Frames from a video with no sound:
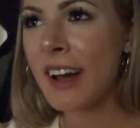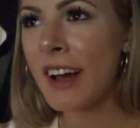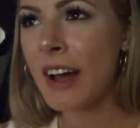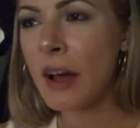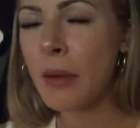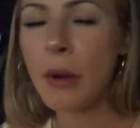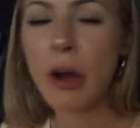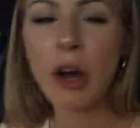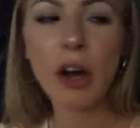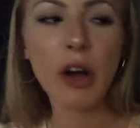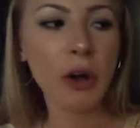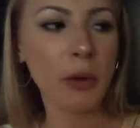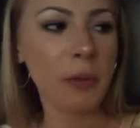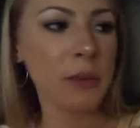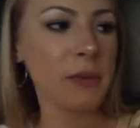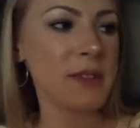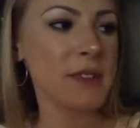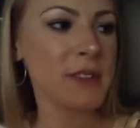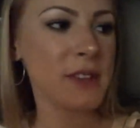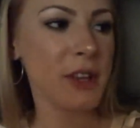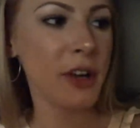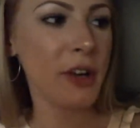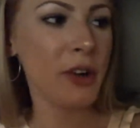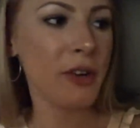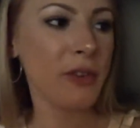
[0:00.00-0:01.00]
I'm home,
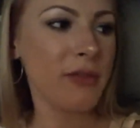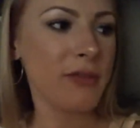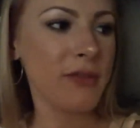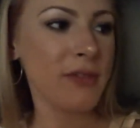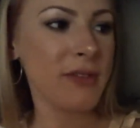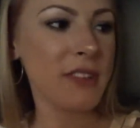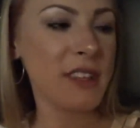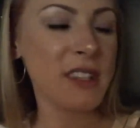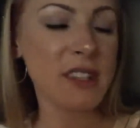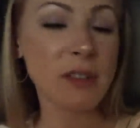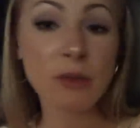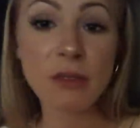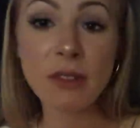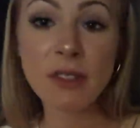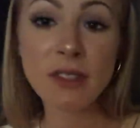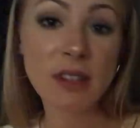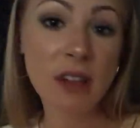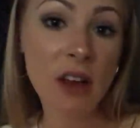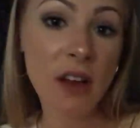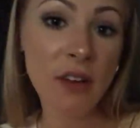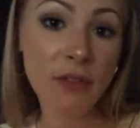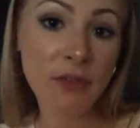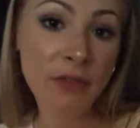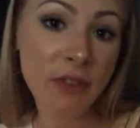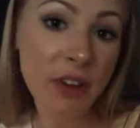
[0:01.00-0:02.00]
so this was
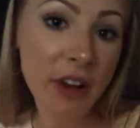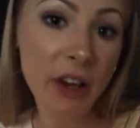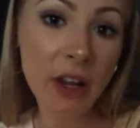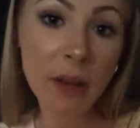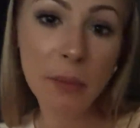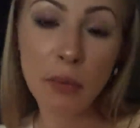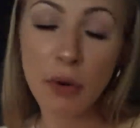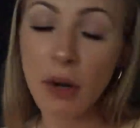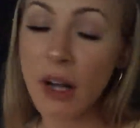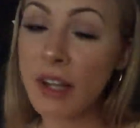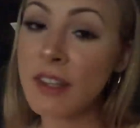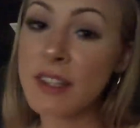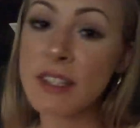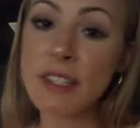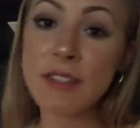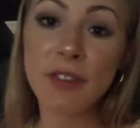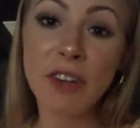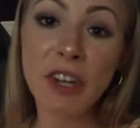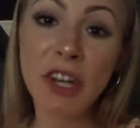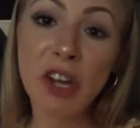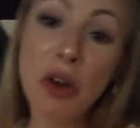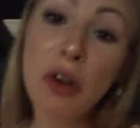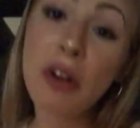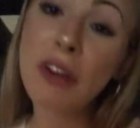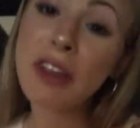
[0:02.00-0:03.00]
a very pointless
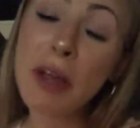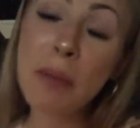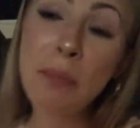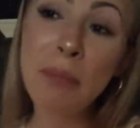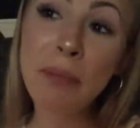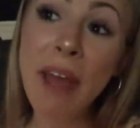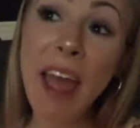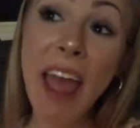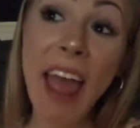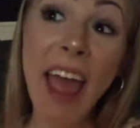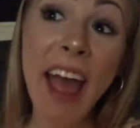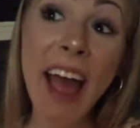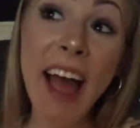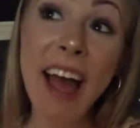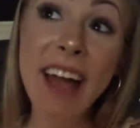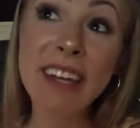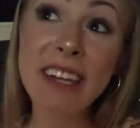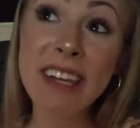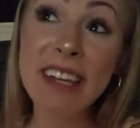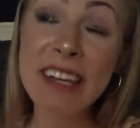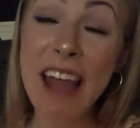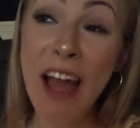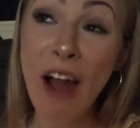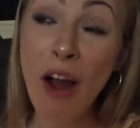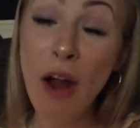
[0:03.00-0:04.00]
video clip
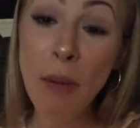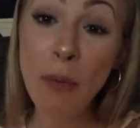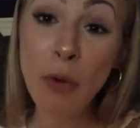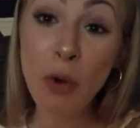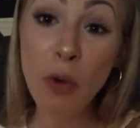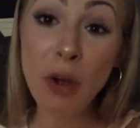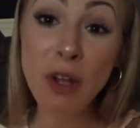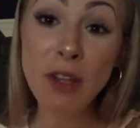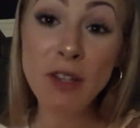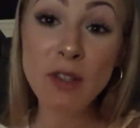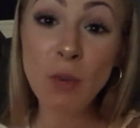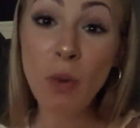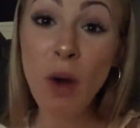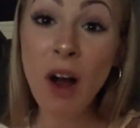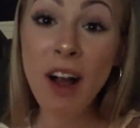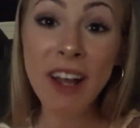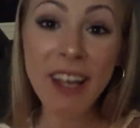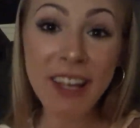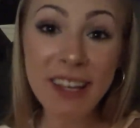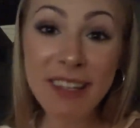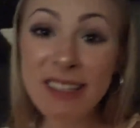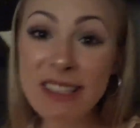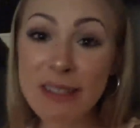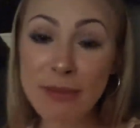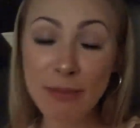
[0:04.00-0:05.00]
and now I'm going to walk
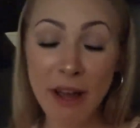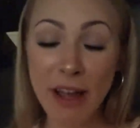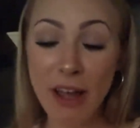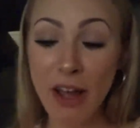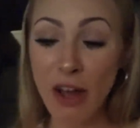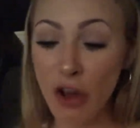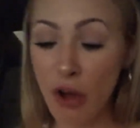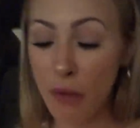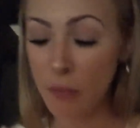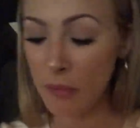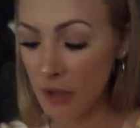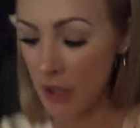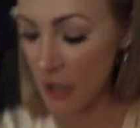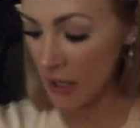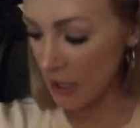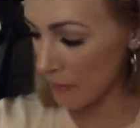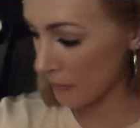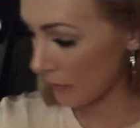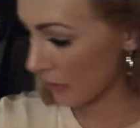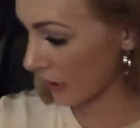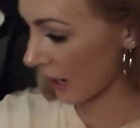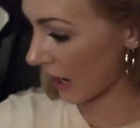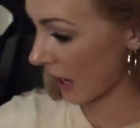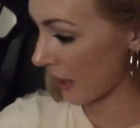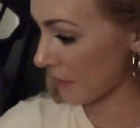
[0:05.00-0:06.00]
into my home.
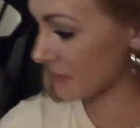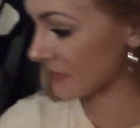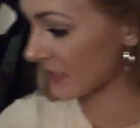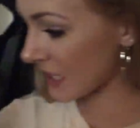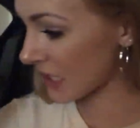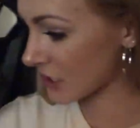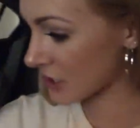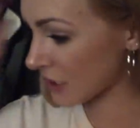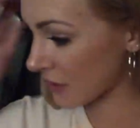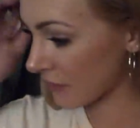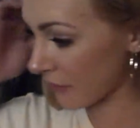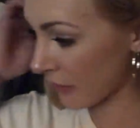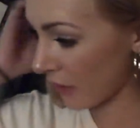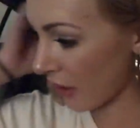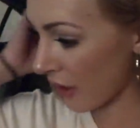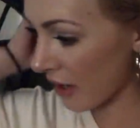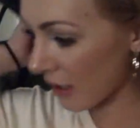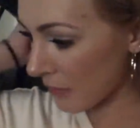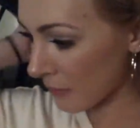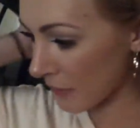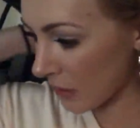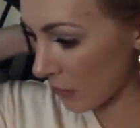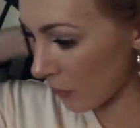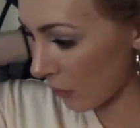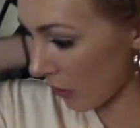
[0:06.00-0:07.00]
Perhaps I should
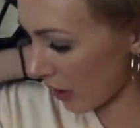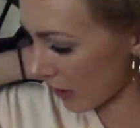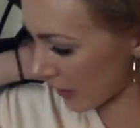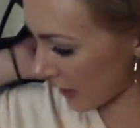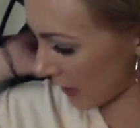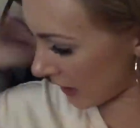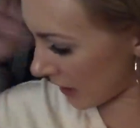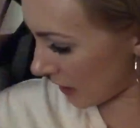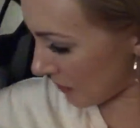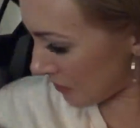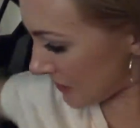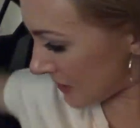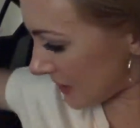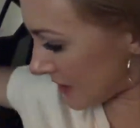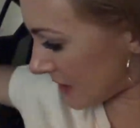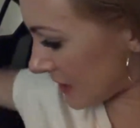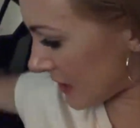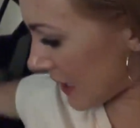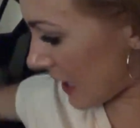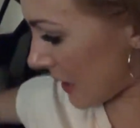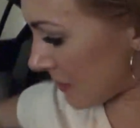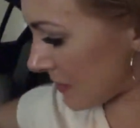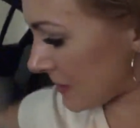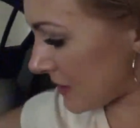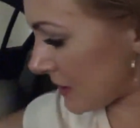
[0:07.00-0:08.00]
vlog me walking up the
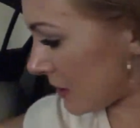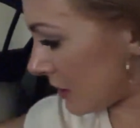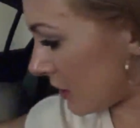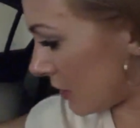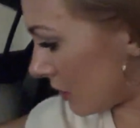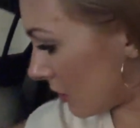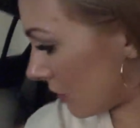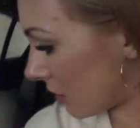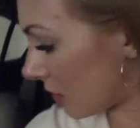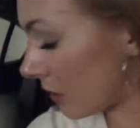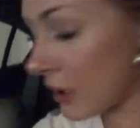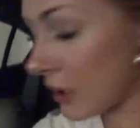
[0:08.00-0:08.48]
steps too.